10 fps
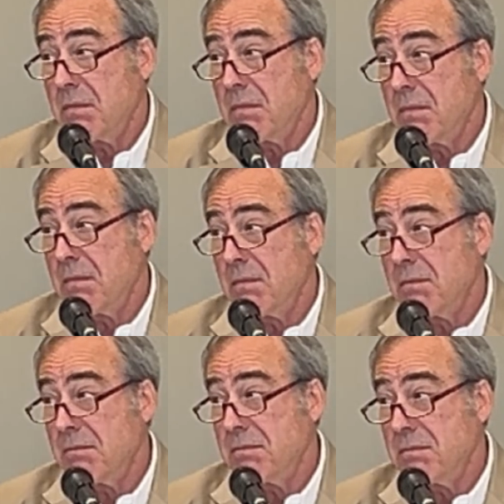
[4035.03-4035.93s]
these
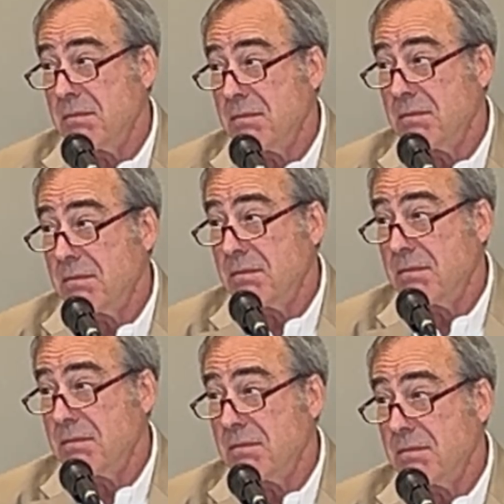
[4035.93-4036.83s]
upwelling
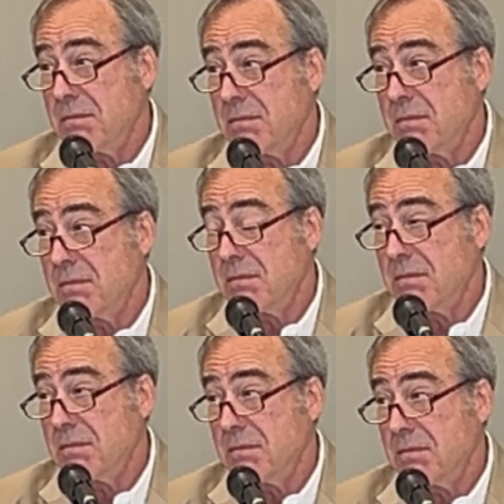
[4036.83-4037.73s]
ground pressures can
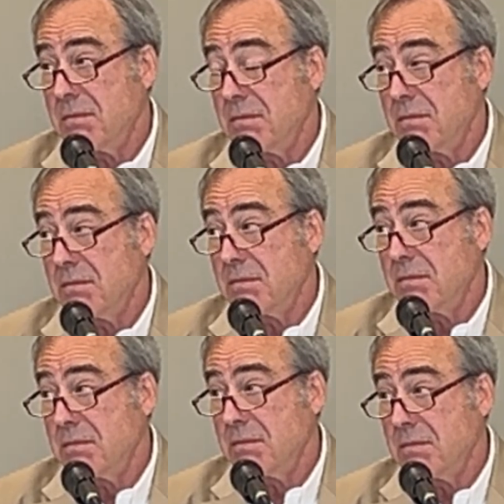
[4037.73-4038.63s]
result in
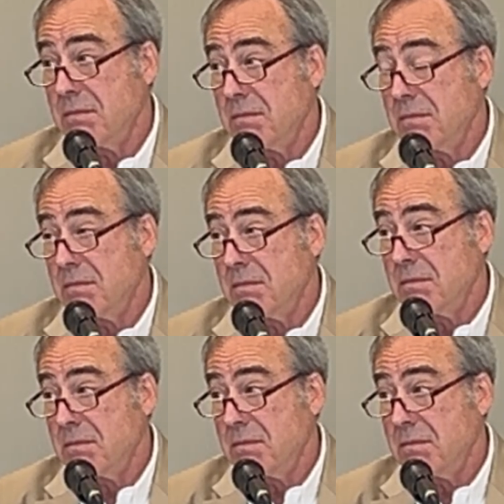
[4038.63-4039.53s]
uncontrolled flow
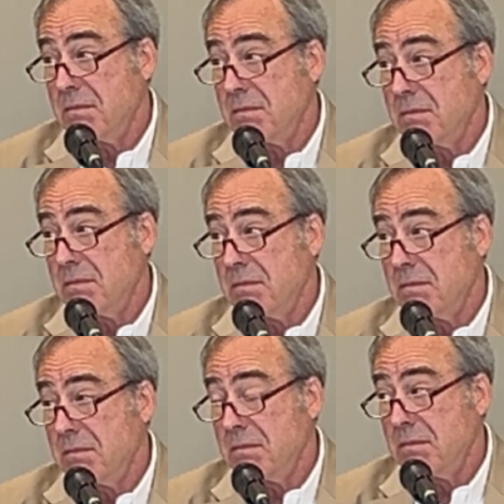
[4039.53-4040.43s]

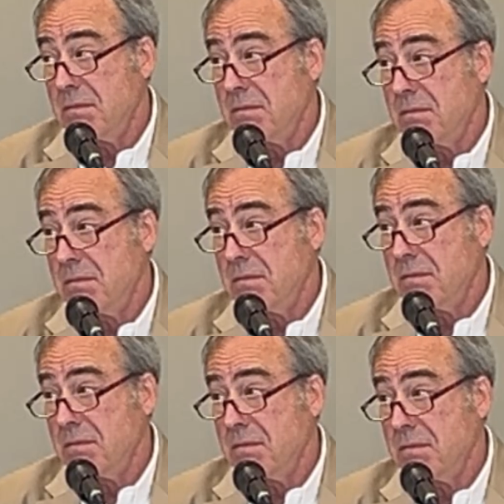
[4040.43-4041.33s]
to the same
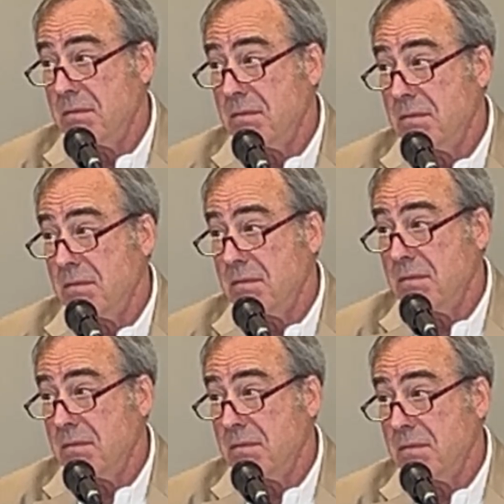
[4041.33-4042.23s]
extent
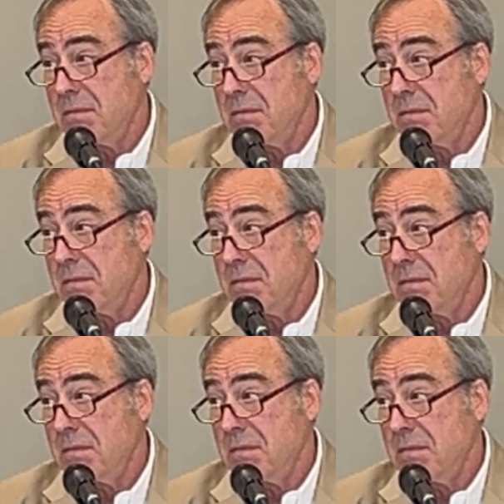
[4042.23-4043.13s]
as
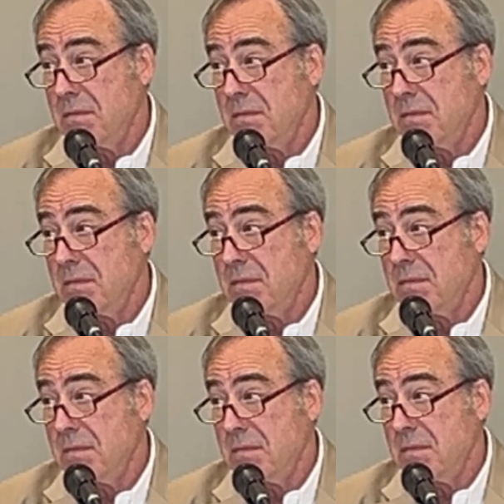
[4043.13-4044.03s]
breaching a
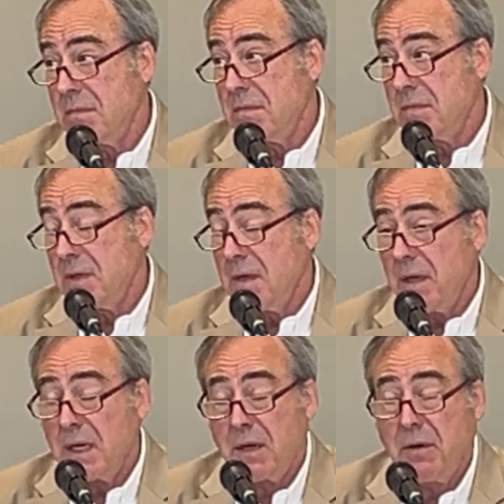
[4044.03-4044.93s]
confining layer?
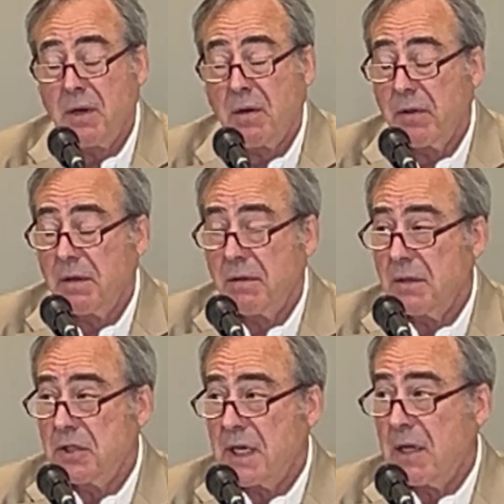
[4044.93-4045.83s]
Yeah, no, the
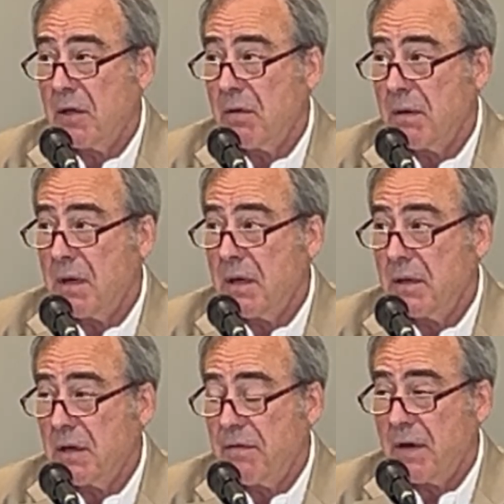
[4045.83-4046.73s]
shallow,
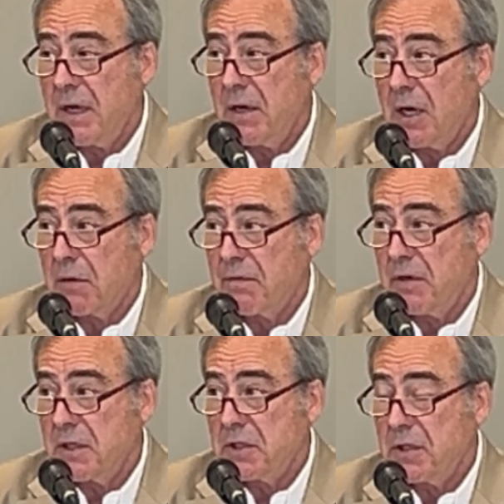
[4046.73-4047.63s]
unconfined aquifer
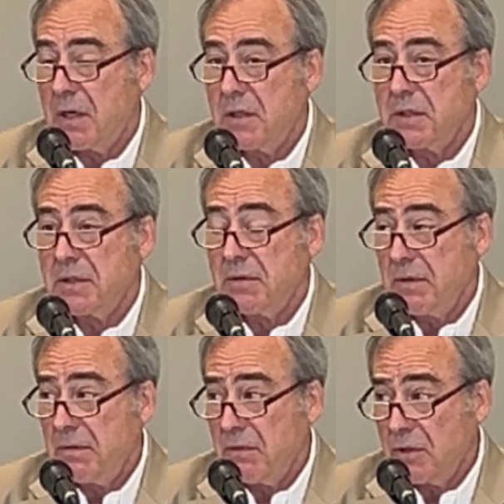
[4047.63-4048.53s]
discharges,
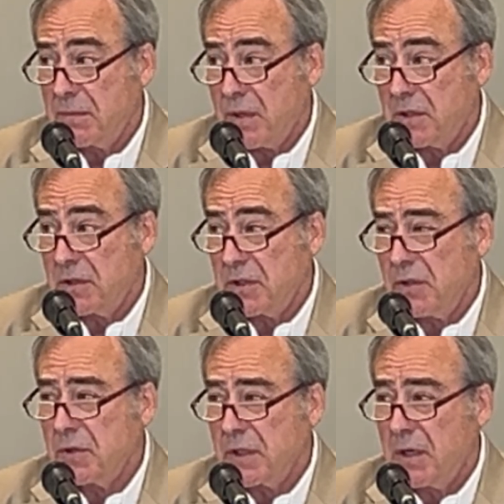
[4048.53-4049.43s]
those pressures are
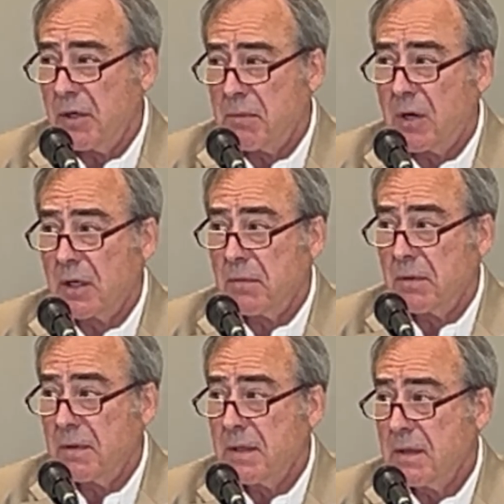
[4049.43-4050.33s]
usually unremarkable.
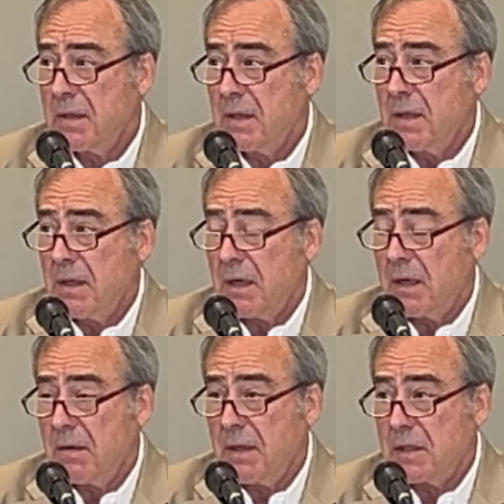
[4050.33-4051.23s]

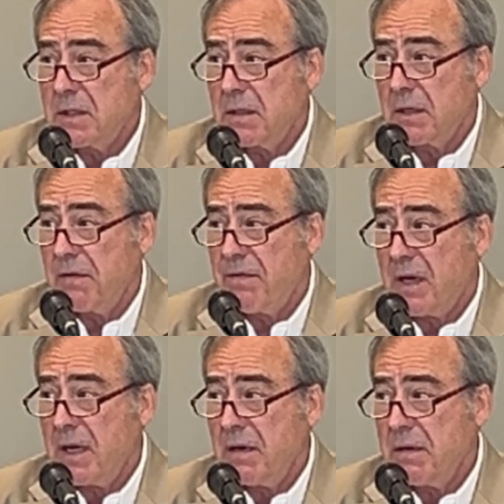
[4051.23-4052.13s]
It's the
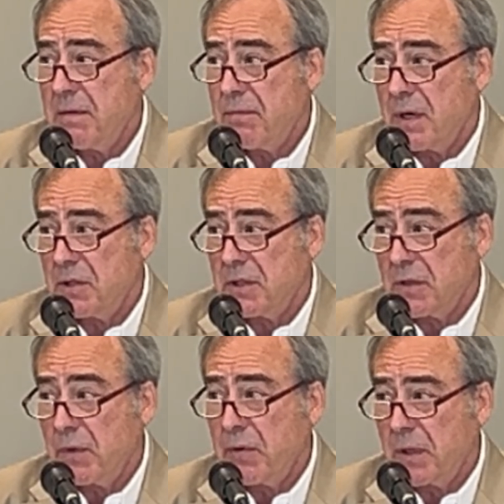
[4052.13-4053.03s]
confined pressures that
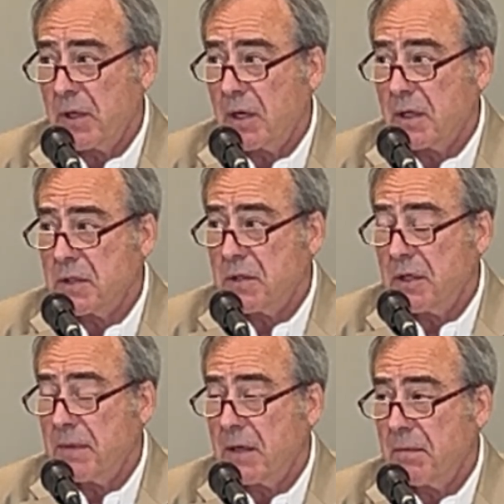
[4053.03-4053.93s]
we really are concerned about.